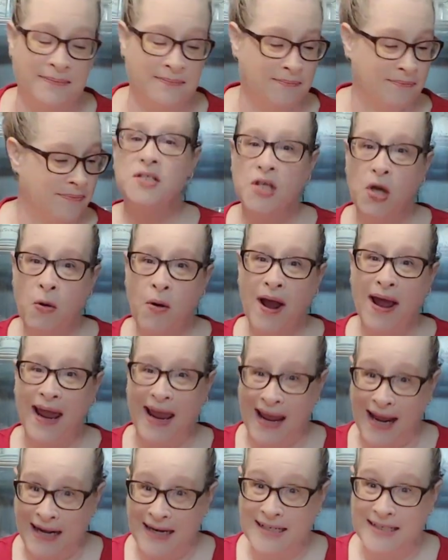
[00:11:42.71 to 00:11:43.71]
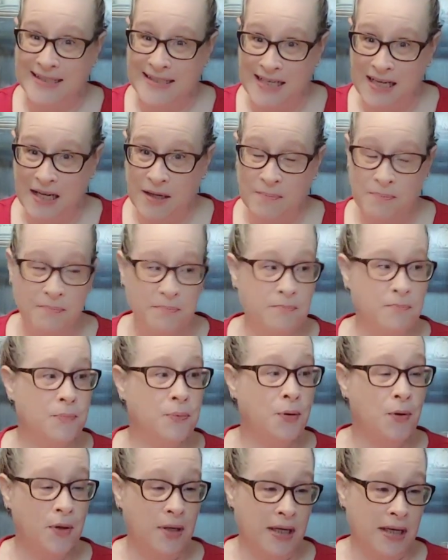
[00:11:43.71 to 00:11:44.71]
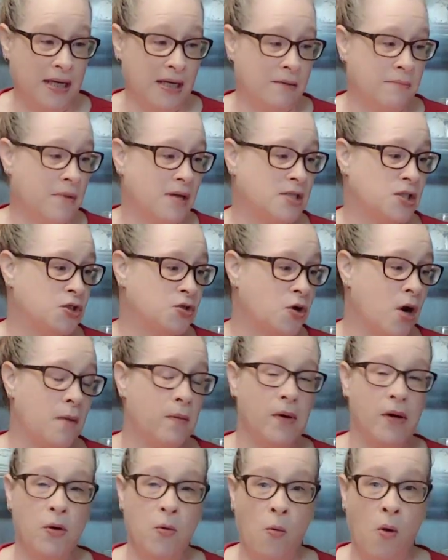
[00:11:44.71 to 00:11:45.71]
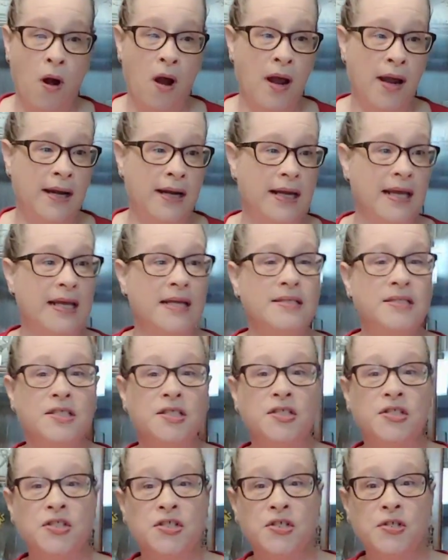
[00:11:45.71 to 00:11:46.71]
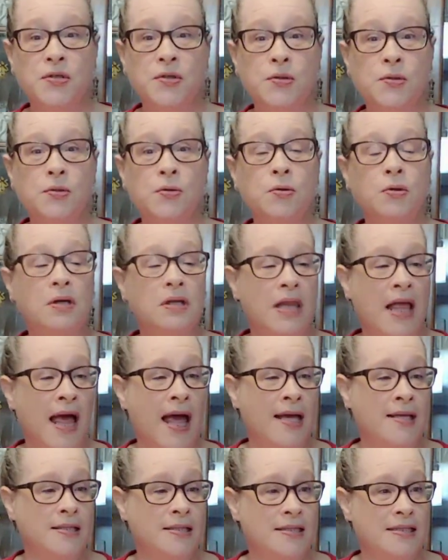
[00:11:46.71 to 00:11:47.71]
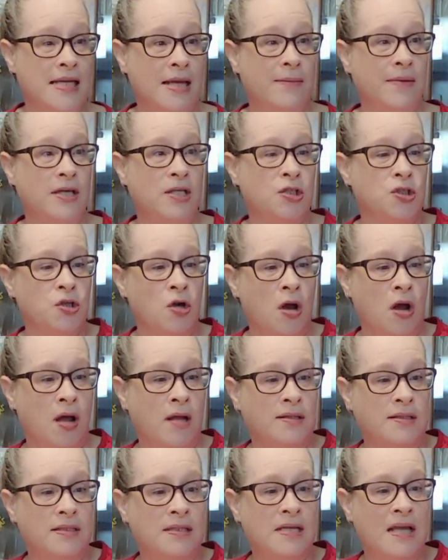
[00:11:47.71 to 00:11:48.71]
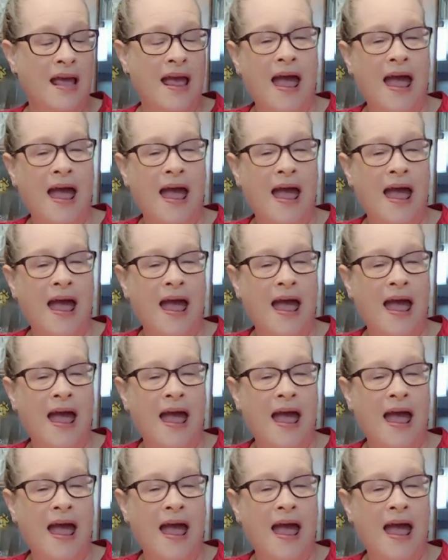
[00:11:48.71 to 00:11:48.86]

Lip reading: So I ended up putting my strawberry wine into 2 glass demi-Johns.